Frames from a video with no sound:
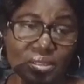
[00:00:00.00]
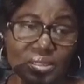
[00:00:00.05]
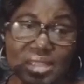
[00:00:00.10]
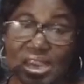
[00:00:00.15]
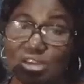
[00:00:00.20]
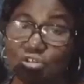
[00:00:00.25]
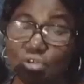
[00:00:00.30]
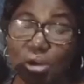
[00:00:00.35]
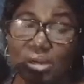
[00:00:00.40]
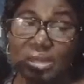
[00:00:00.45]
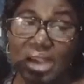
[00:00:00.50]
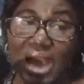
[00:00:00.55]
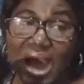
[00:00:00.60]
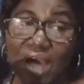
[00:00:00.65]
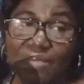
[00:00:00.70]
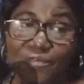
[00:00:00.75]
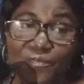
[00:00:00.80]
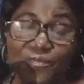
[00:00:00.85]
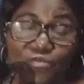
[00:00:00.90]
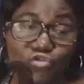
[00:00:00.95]
they don't
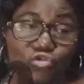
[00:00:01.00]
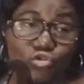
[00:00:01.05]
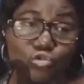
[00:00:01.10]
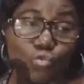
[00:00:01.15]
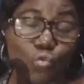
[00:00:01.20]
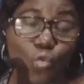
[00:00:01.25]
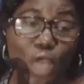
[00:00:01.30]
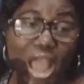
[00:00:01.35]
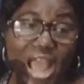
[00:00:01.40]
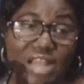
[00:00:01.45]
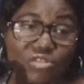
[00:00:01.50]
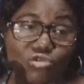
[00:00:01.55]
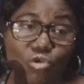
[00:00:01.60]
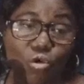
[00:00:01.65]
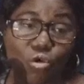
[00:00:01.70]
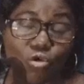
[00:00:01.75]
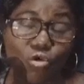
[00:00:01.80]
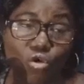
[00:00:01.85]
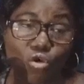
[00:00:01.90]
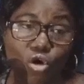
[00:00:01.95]
have where
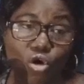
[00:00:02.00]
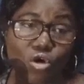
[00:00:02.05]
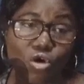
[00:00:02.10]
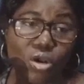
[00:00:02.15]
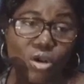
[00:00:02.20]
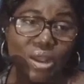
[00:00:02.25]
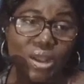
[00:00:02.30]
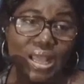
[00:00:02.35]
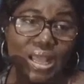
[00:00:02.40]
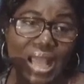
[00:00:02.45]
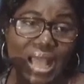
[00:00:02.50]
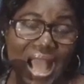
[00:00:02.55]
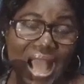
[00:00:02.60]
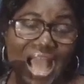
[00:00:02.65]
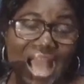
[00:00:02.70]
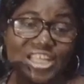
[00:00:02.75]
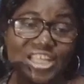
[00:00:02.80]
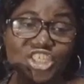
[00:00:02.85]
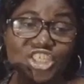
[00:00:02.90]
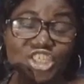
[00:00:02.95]
to go
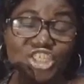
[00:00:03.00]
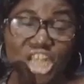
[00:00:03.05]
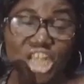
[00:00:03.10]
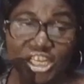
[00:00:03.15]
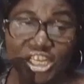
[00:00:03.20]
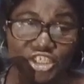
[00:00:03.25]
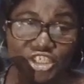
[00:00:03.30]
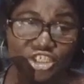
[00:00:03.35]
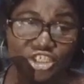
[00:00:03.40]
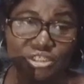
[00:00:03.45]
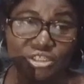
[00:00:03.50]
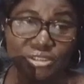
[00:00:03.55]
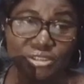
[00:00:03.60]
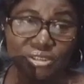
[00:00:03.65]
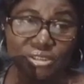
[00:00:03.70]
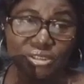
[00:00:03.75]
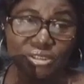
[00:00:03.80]
and change.